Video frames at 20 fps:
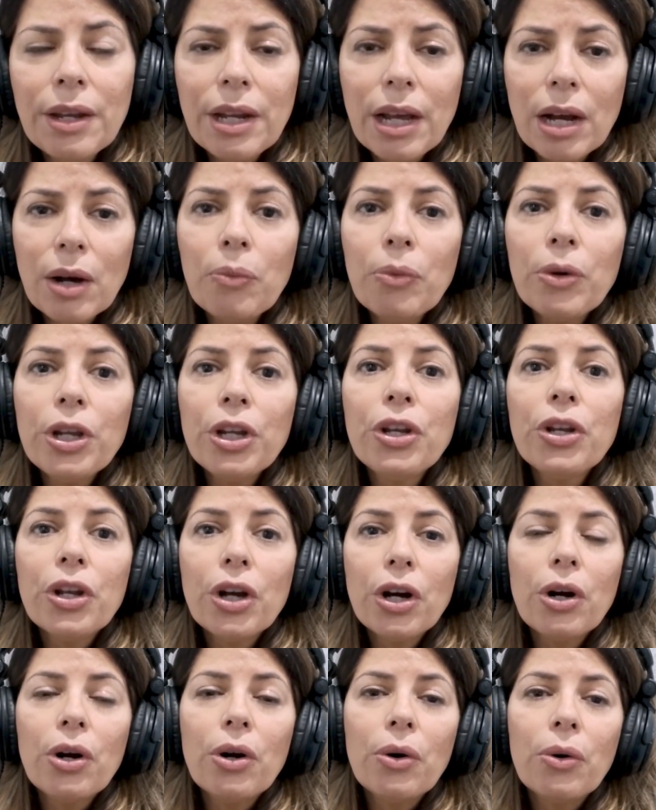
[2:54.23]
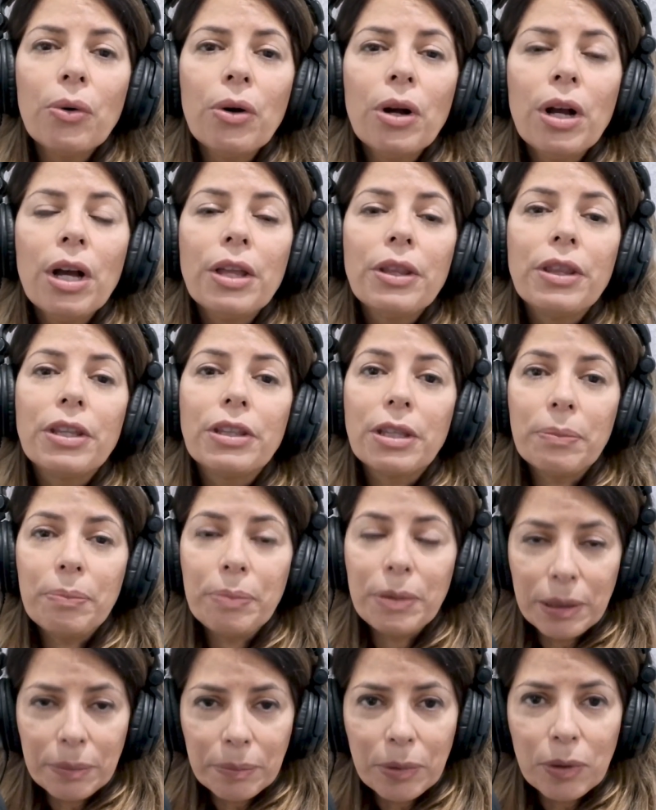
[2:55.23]
Now, we know that the
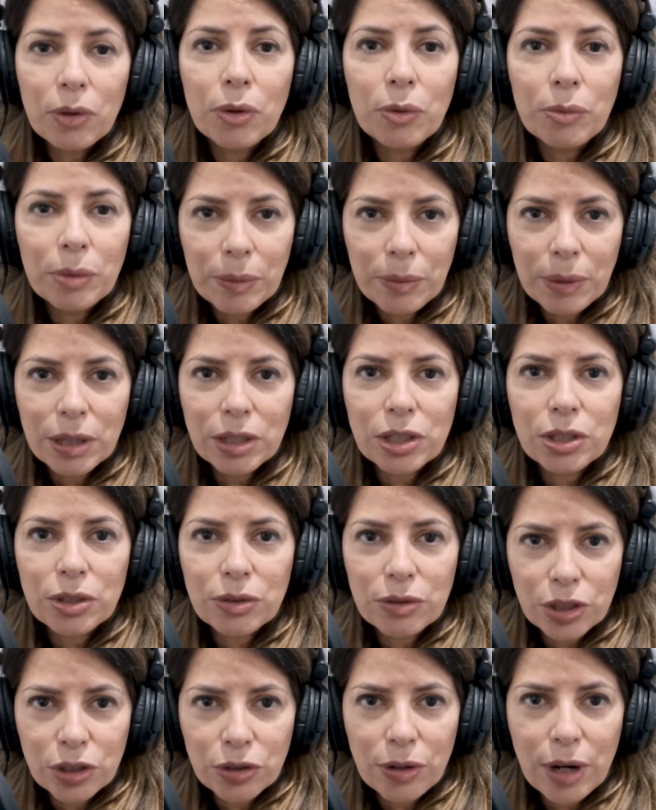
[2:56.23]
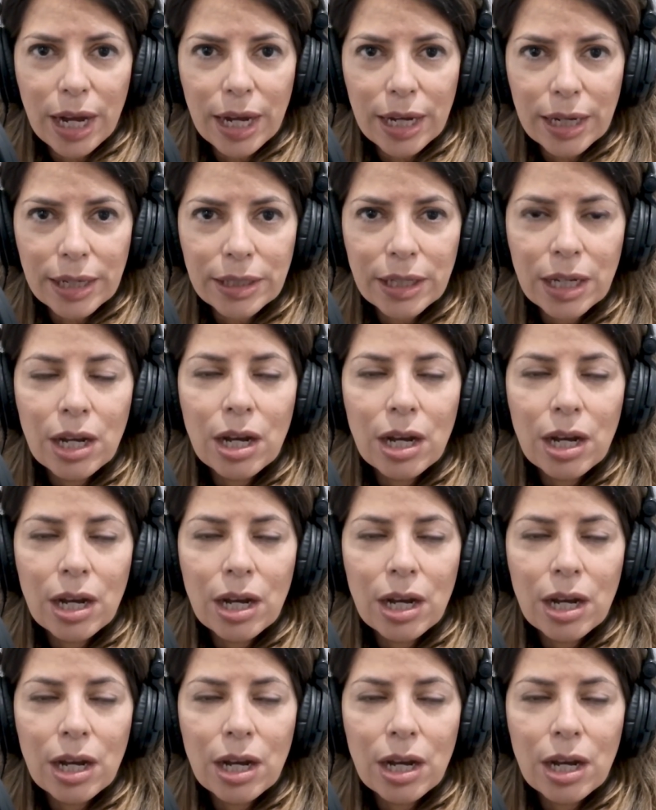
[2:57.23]
people who we want to attract